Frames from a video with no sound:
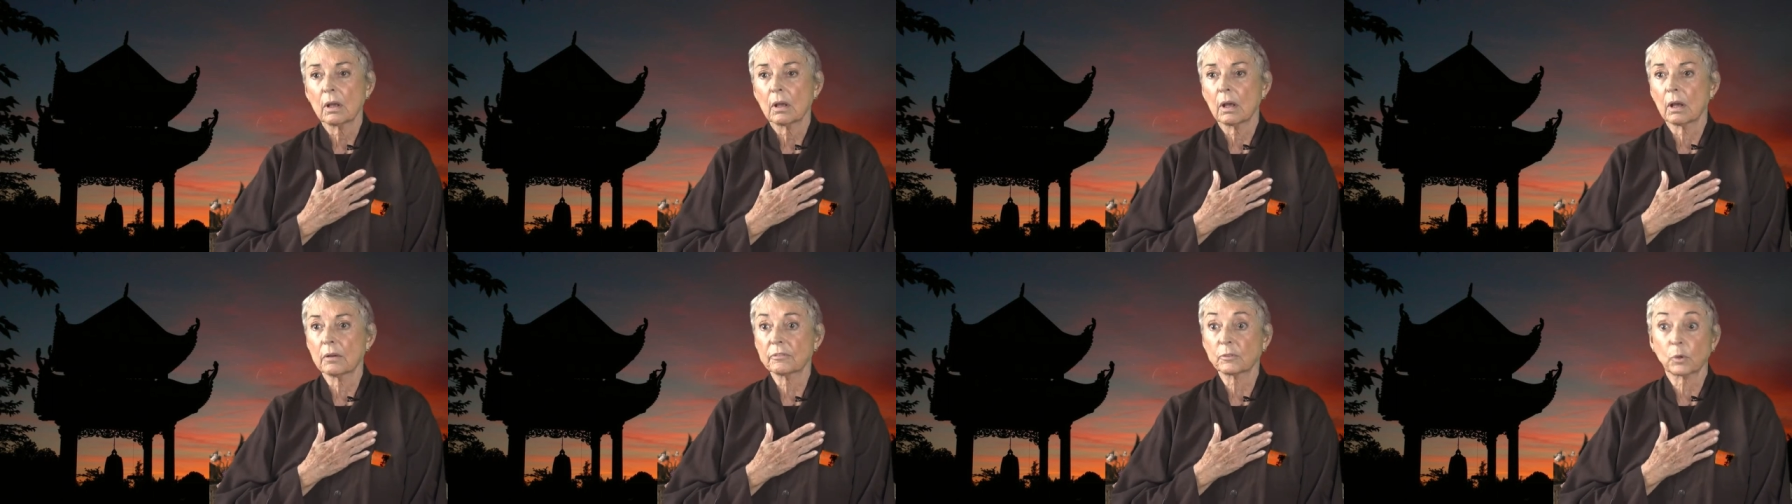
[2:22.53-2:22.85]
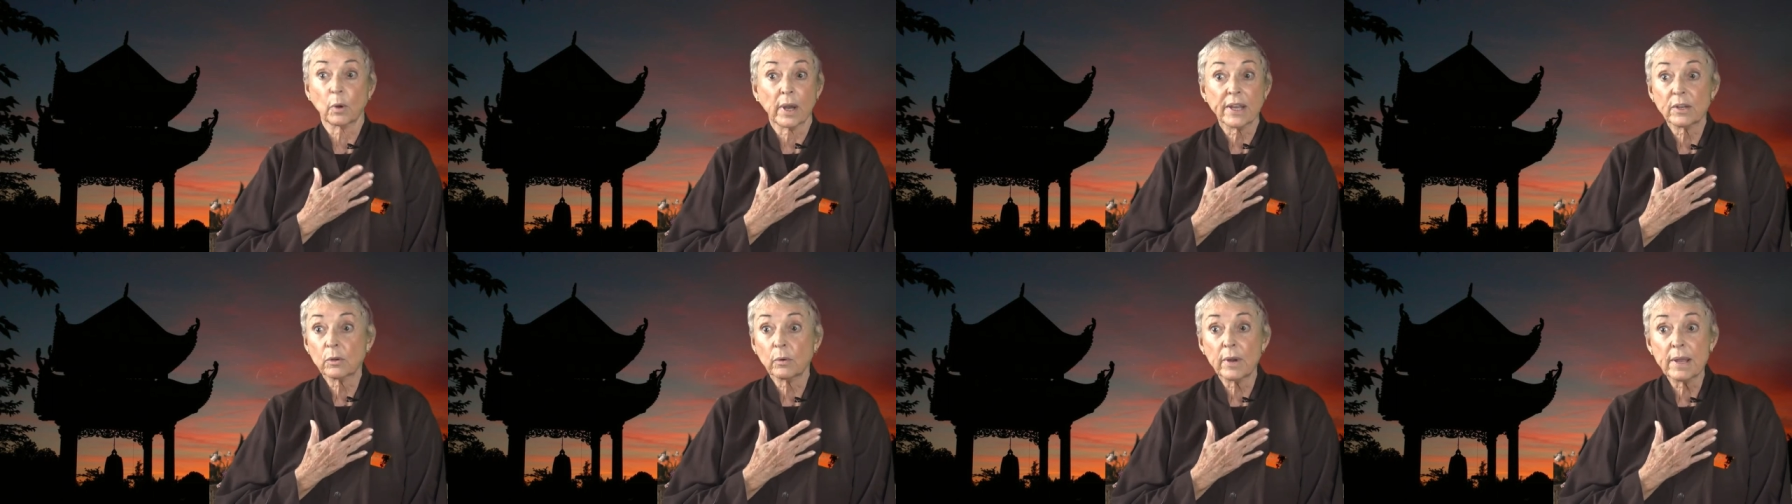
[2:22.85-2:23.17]
of
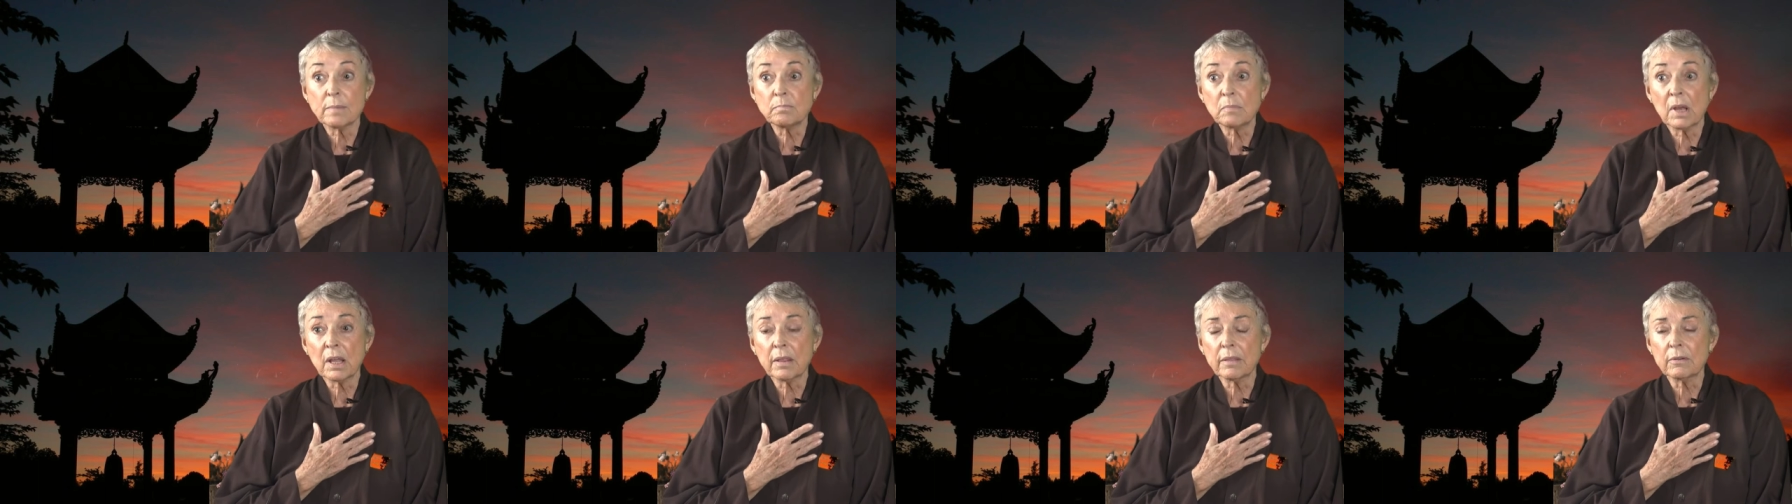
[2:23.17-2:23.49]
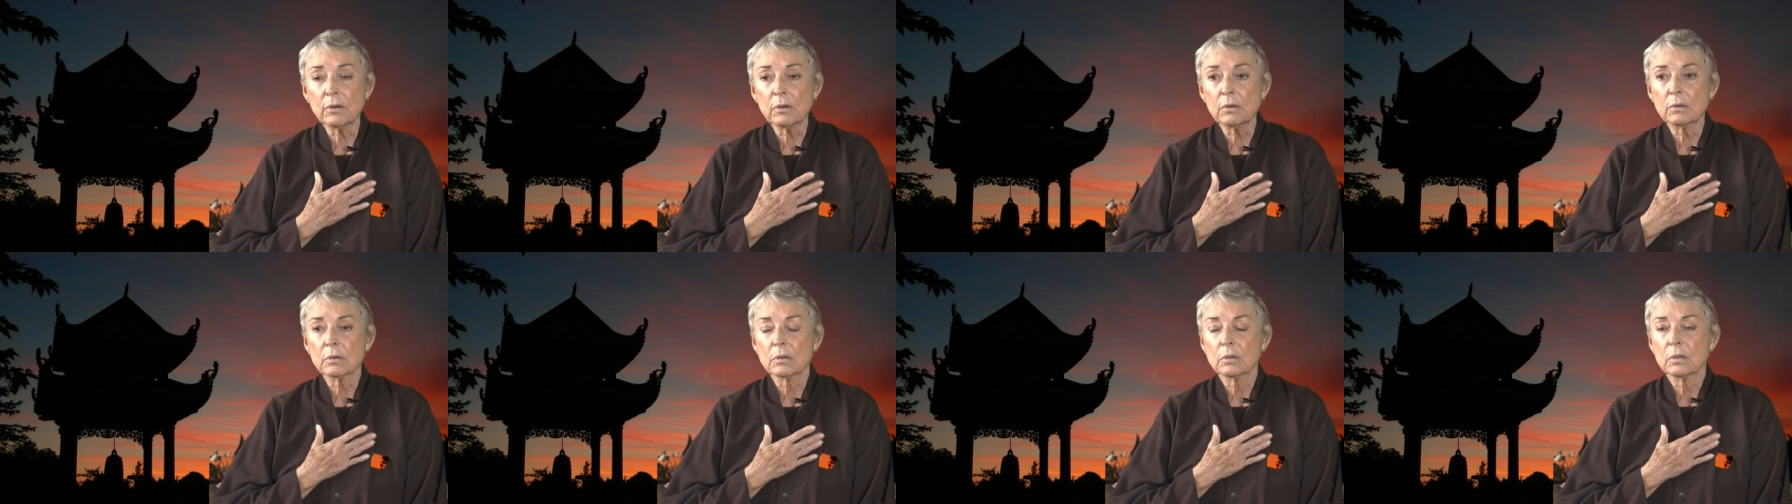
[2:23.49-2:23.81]
great
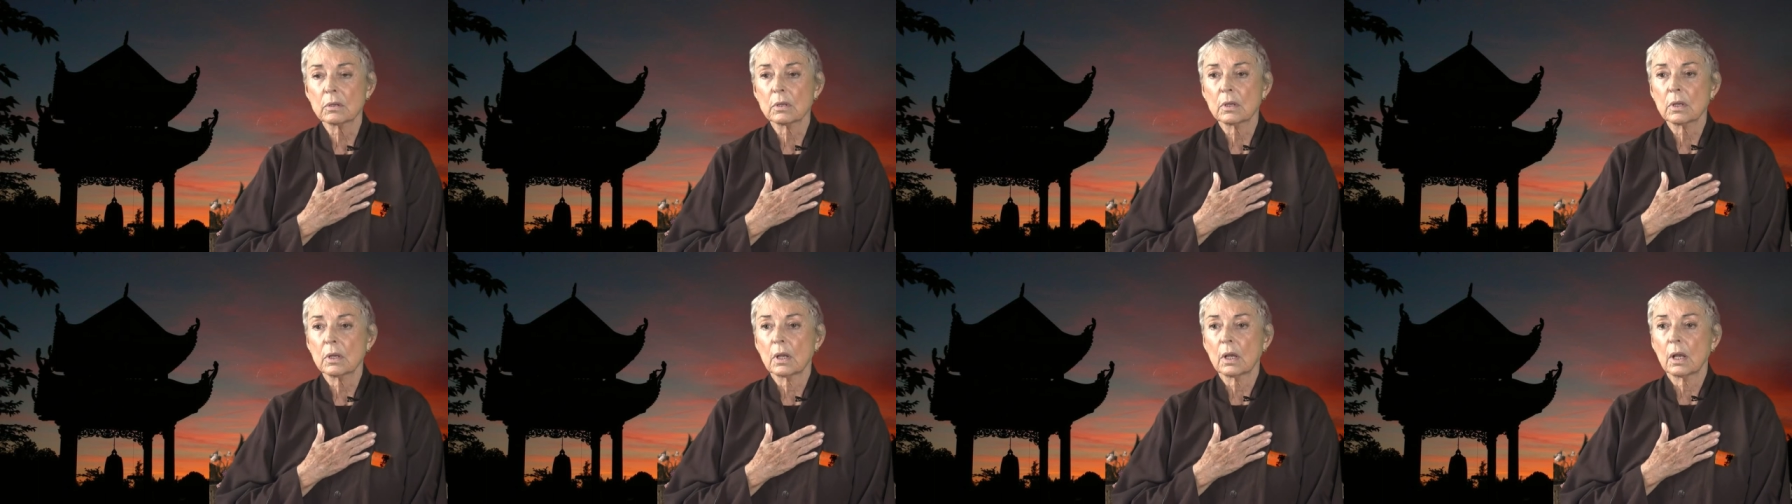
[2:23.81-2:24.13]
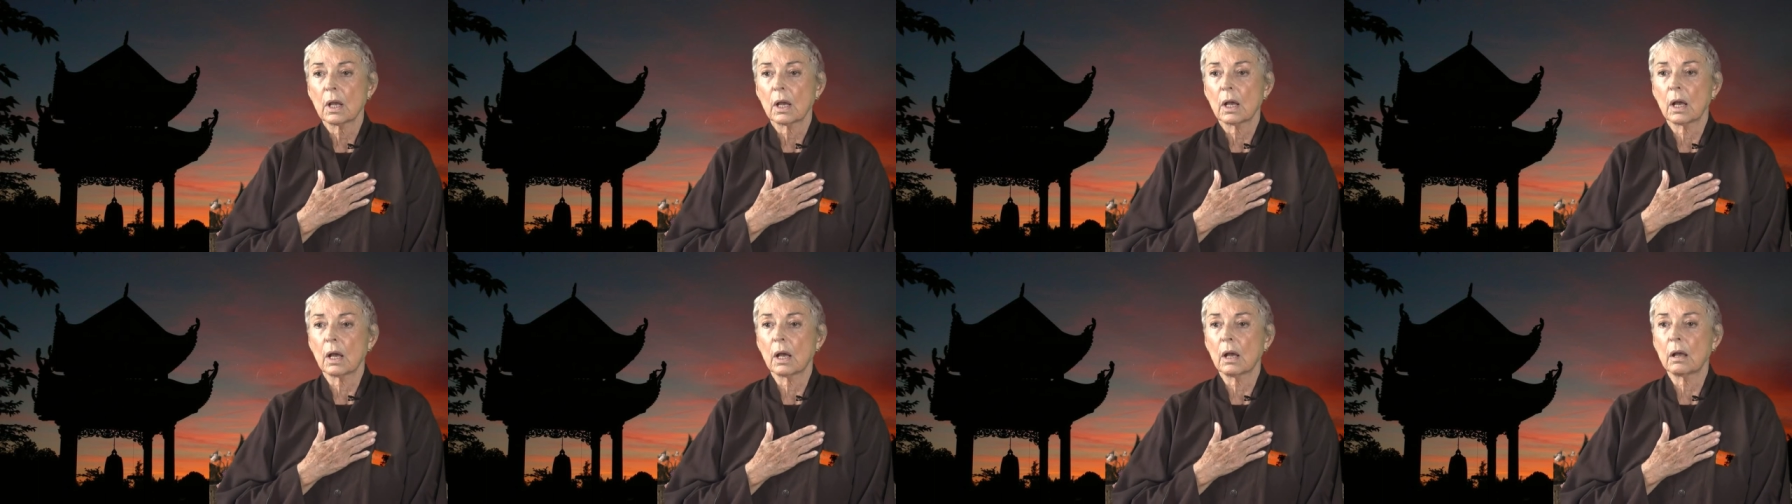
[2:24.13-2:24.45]
grandmother,
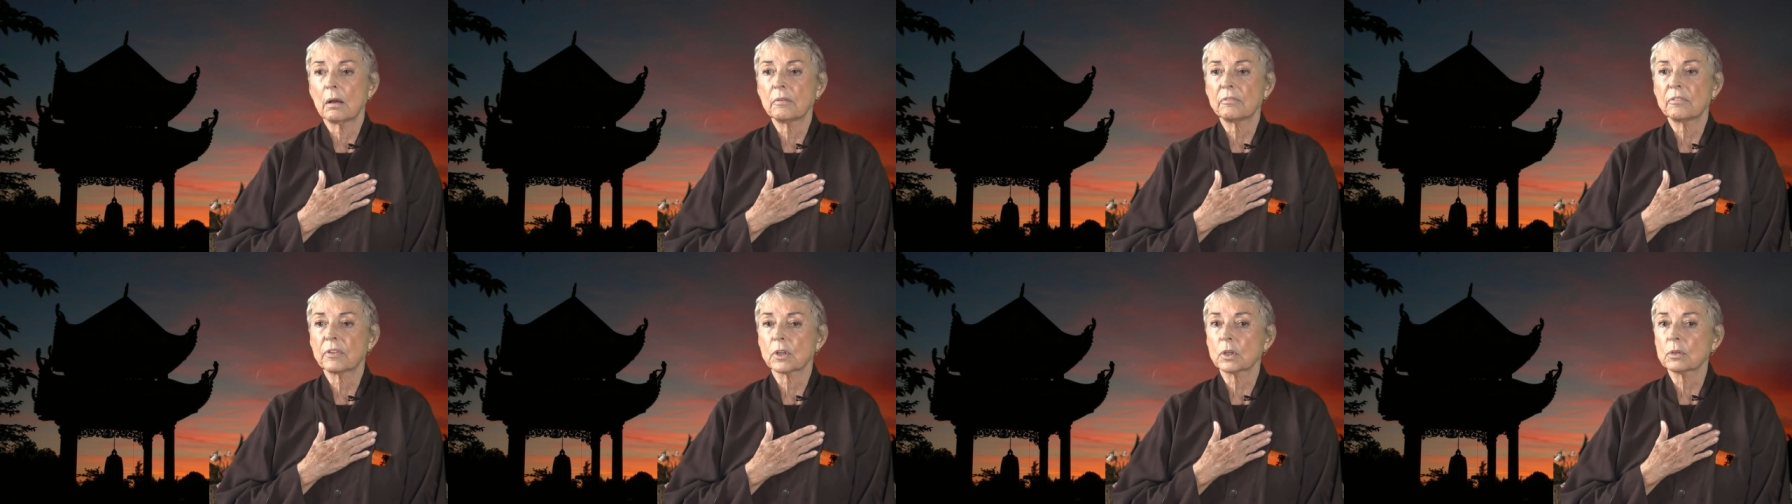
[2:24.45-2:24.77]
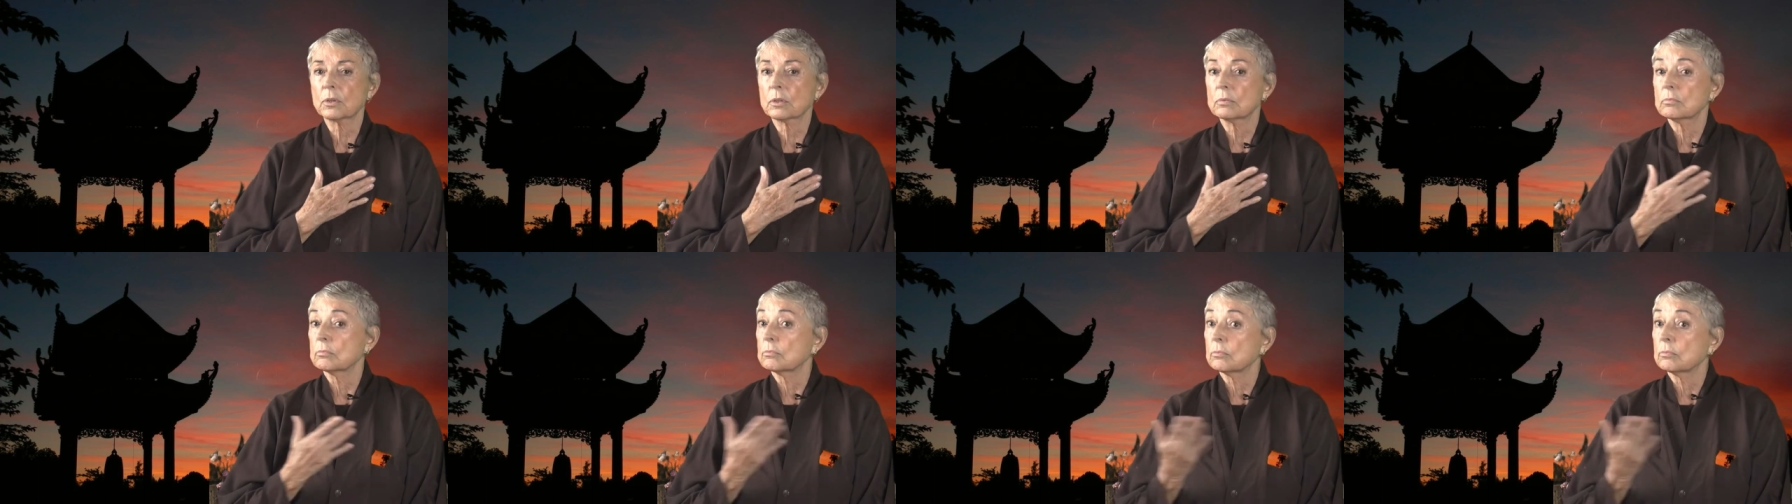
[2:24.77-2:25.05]
of the